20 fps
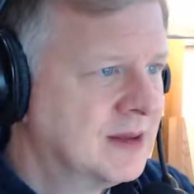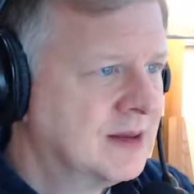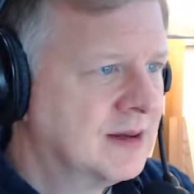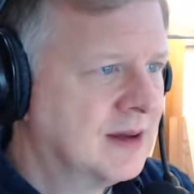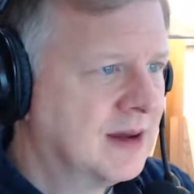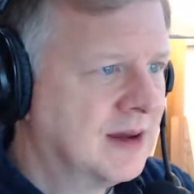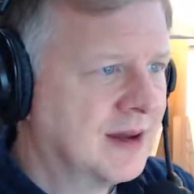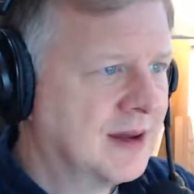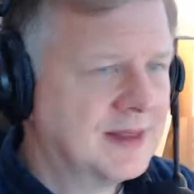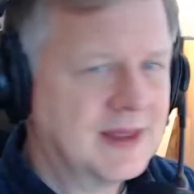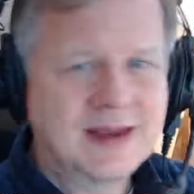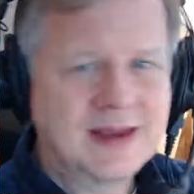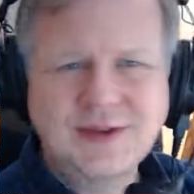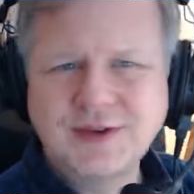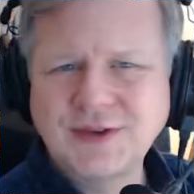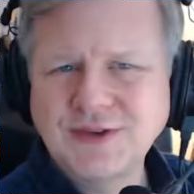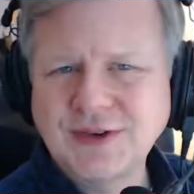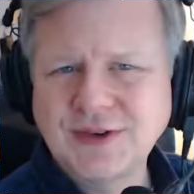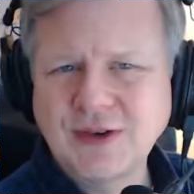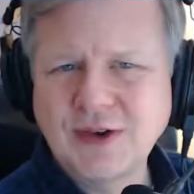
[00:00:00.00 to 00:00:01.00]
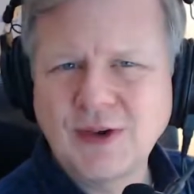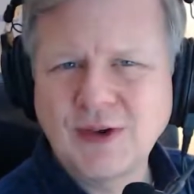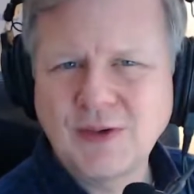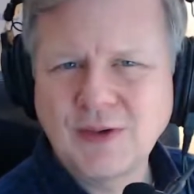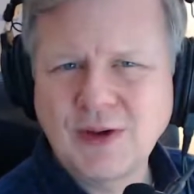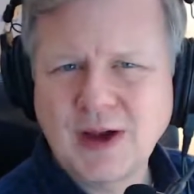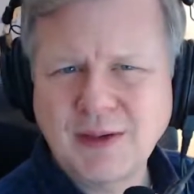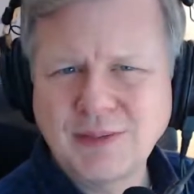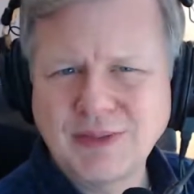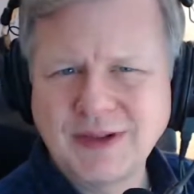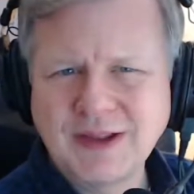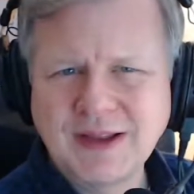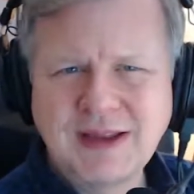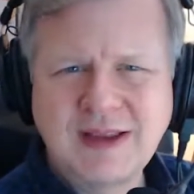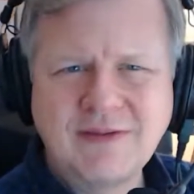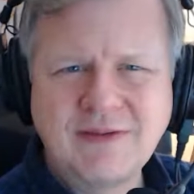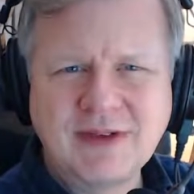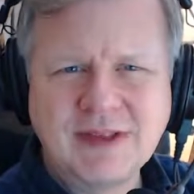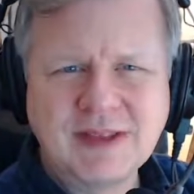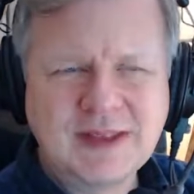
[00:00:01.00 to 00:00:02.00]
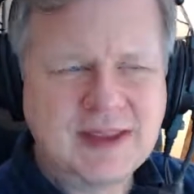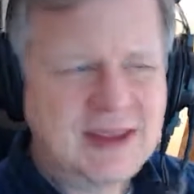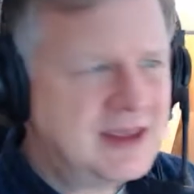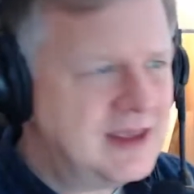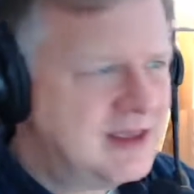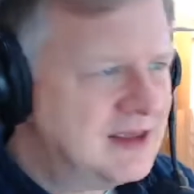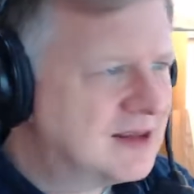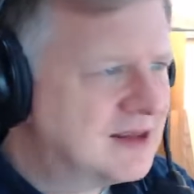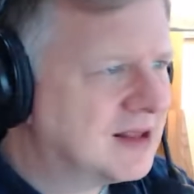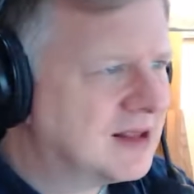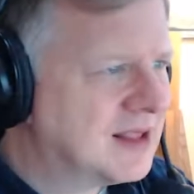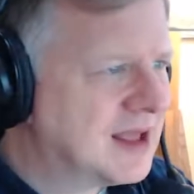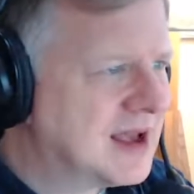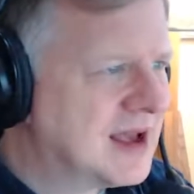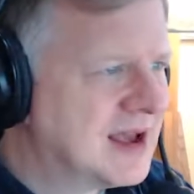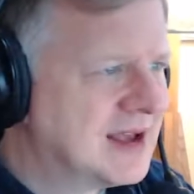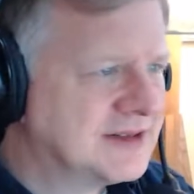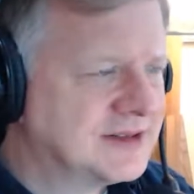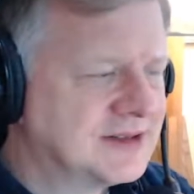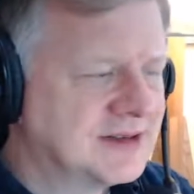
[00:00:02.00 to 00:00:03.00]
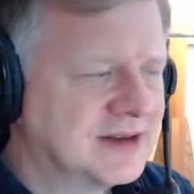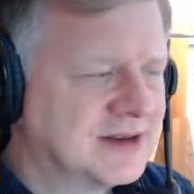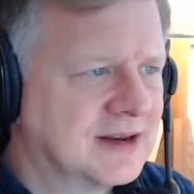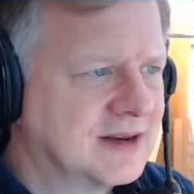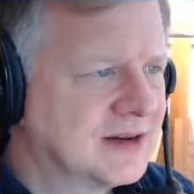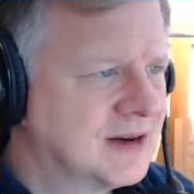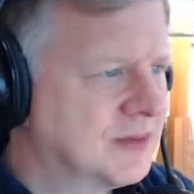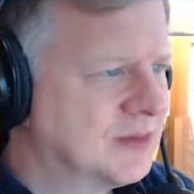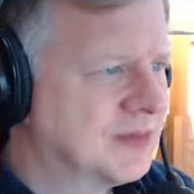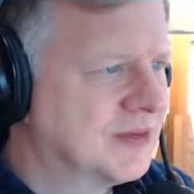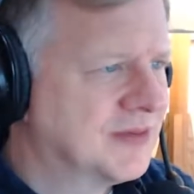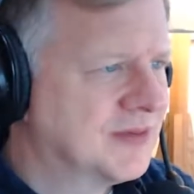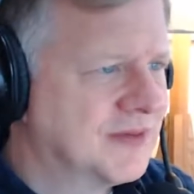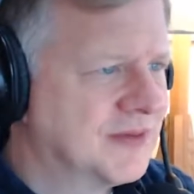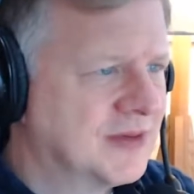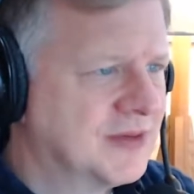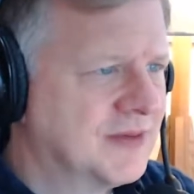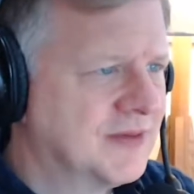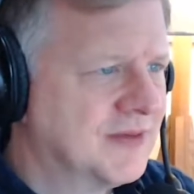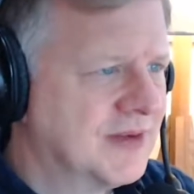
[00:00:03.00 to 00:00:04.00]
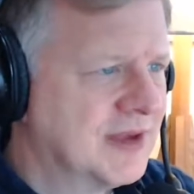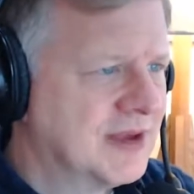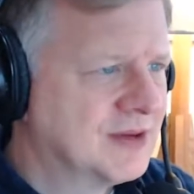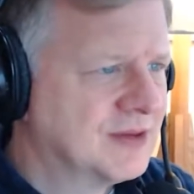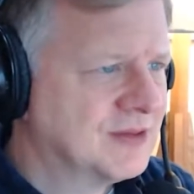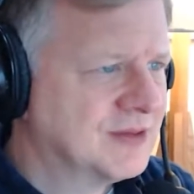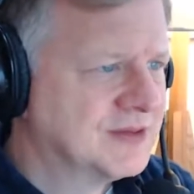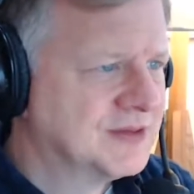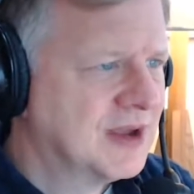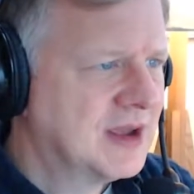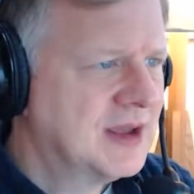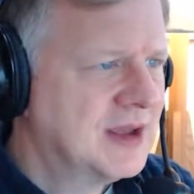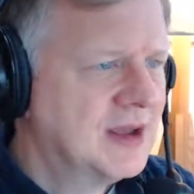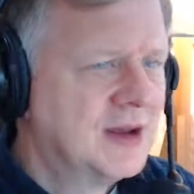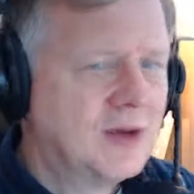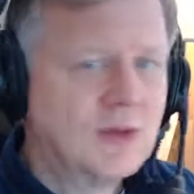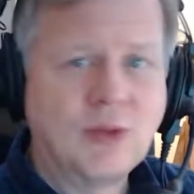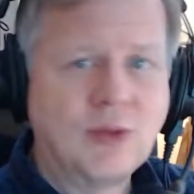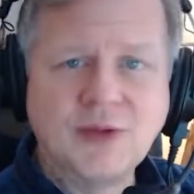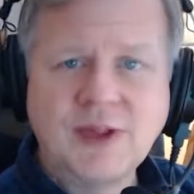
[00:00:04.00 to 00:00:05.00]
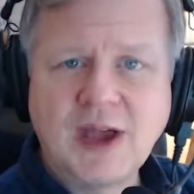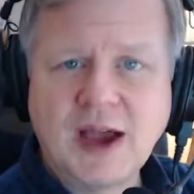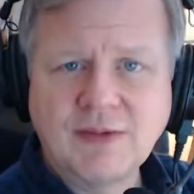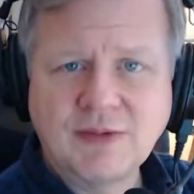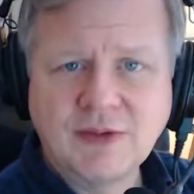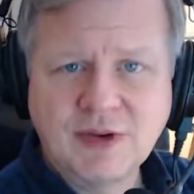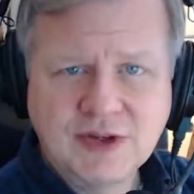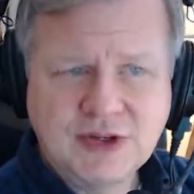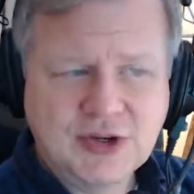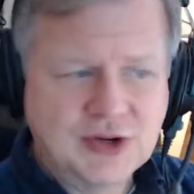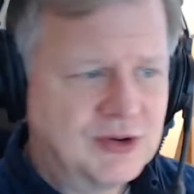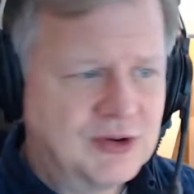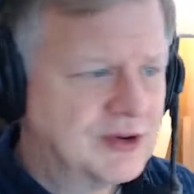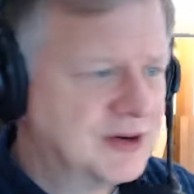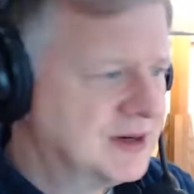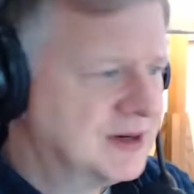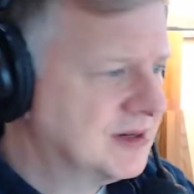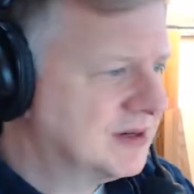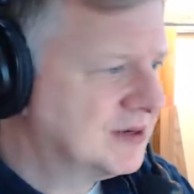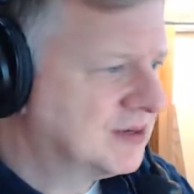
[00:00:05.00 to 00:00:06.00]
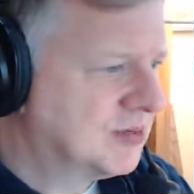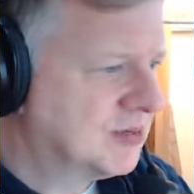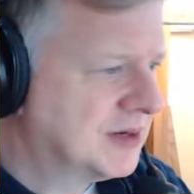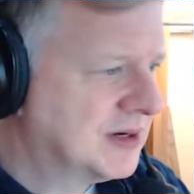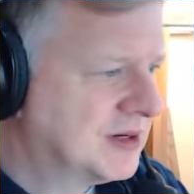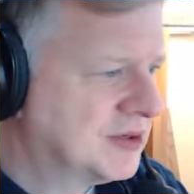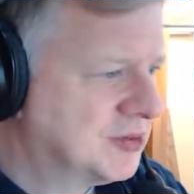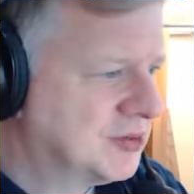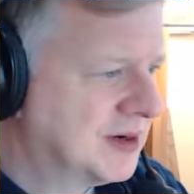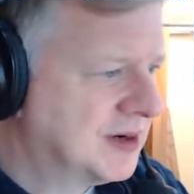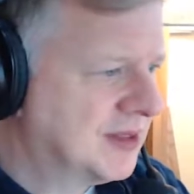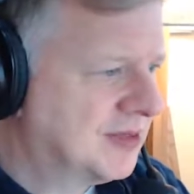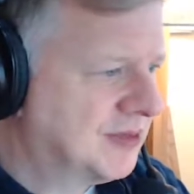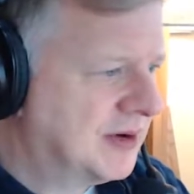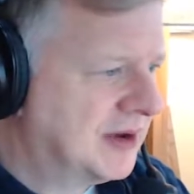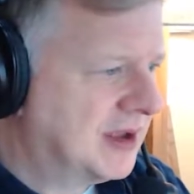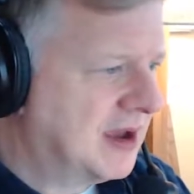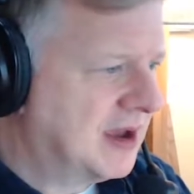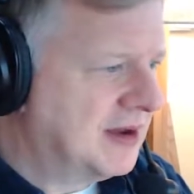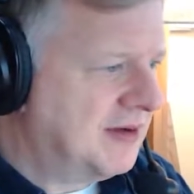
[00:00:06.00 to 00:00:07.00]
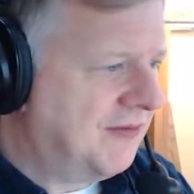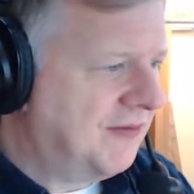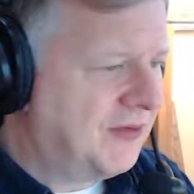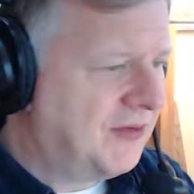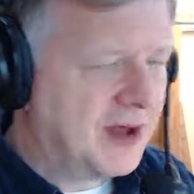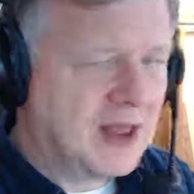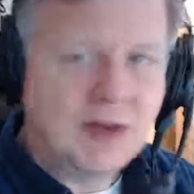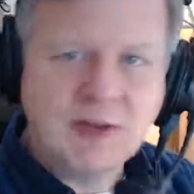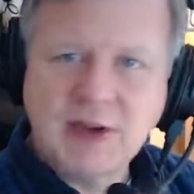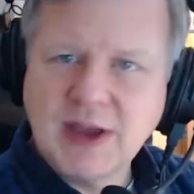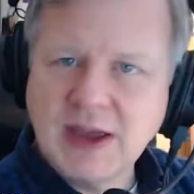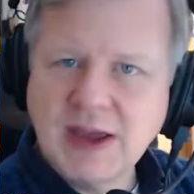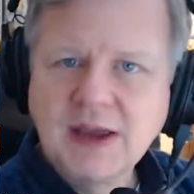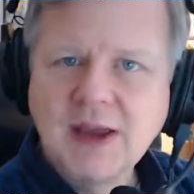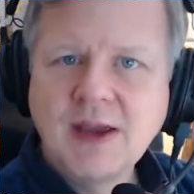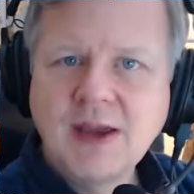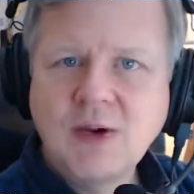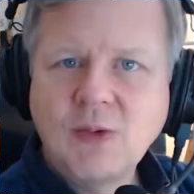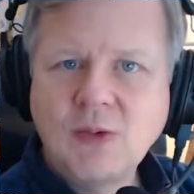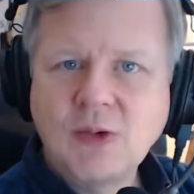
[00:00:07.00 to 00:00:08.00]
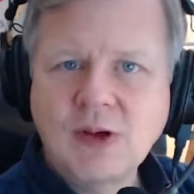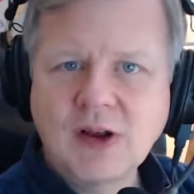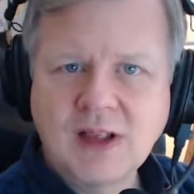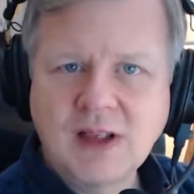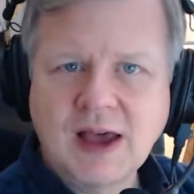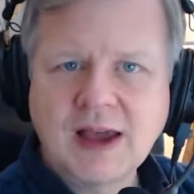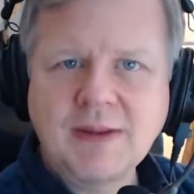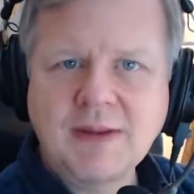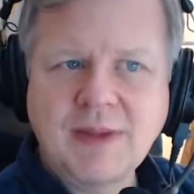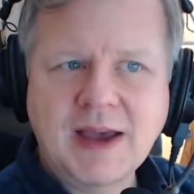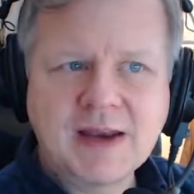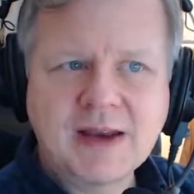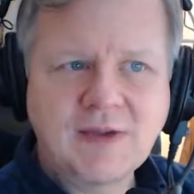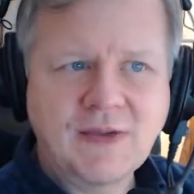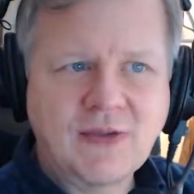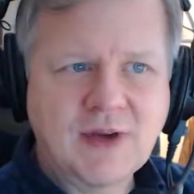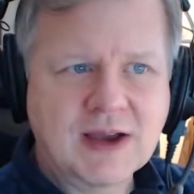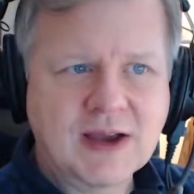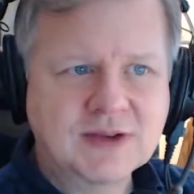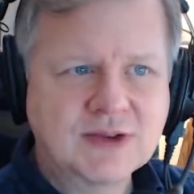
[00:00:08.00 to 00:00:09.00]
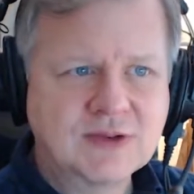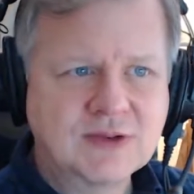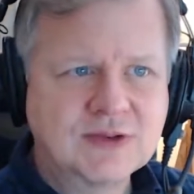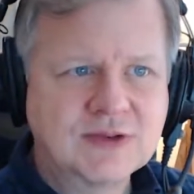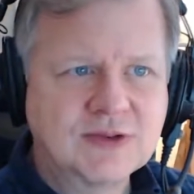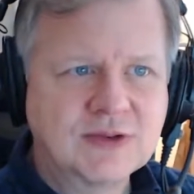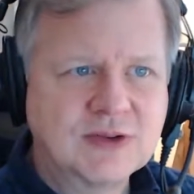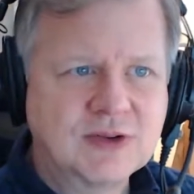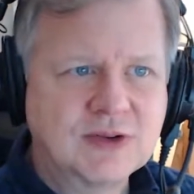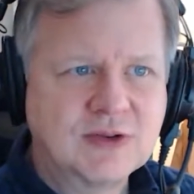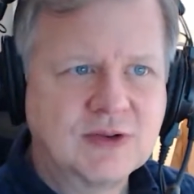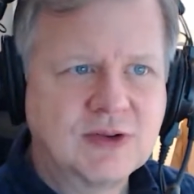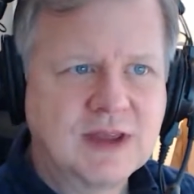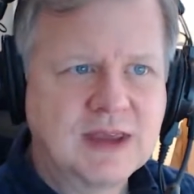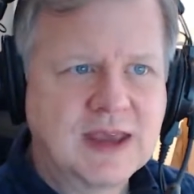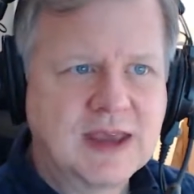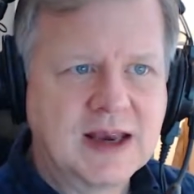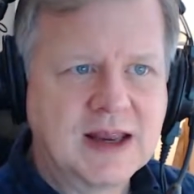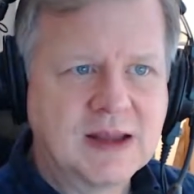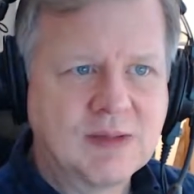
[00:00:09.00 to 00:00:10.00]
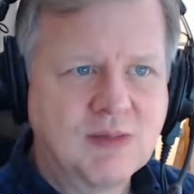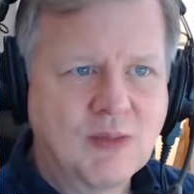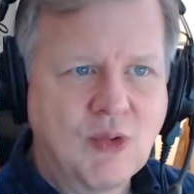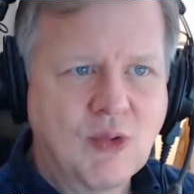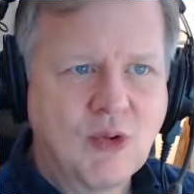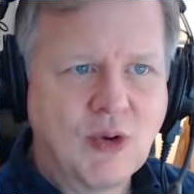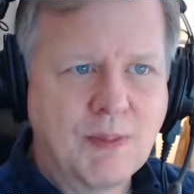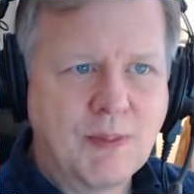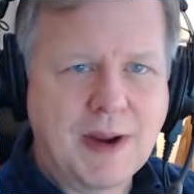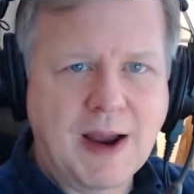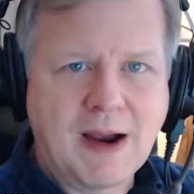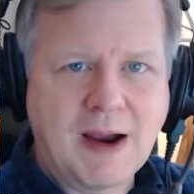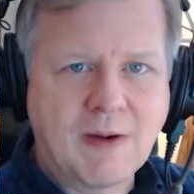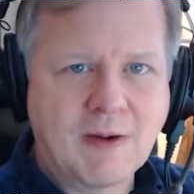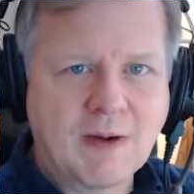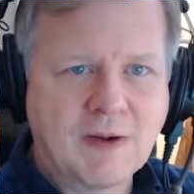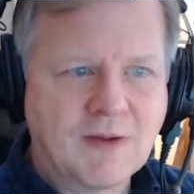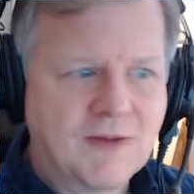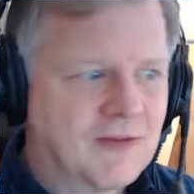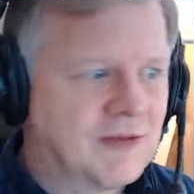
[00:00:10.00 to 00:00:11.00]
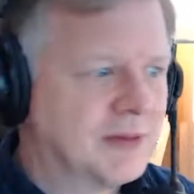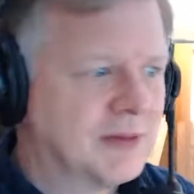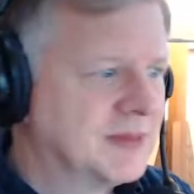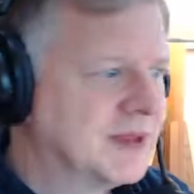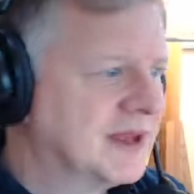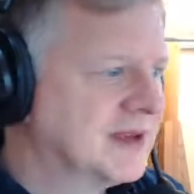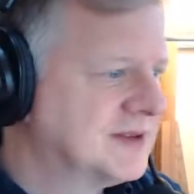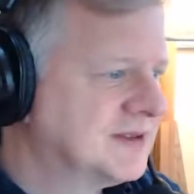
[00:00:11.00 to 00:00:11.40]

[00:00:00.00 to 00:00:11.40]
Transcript: that used to go, I believe, in the E-Class and a number of other vehicles, will not return in 2023, kind of following what a lot of manufacturers are doing, getting more power from less